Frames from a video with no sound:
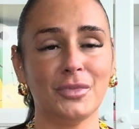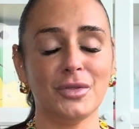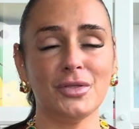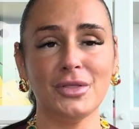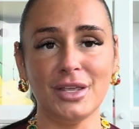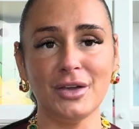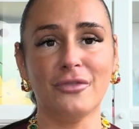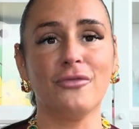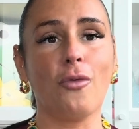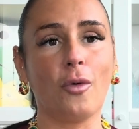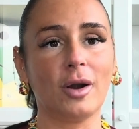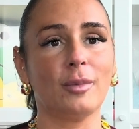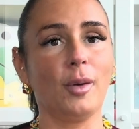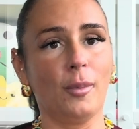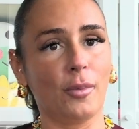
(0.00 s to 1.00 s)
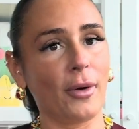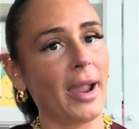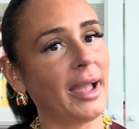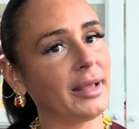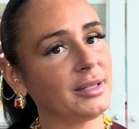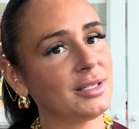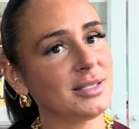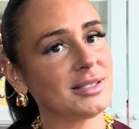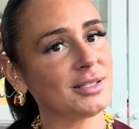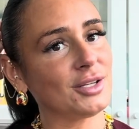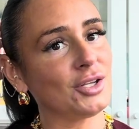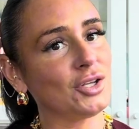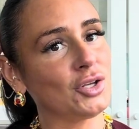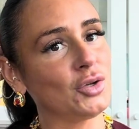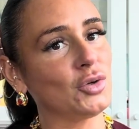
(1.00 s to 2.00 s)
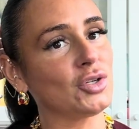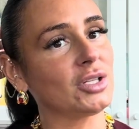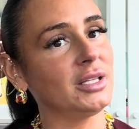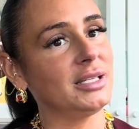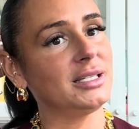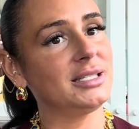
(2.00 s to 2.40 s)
The affordable brands usually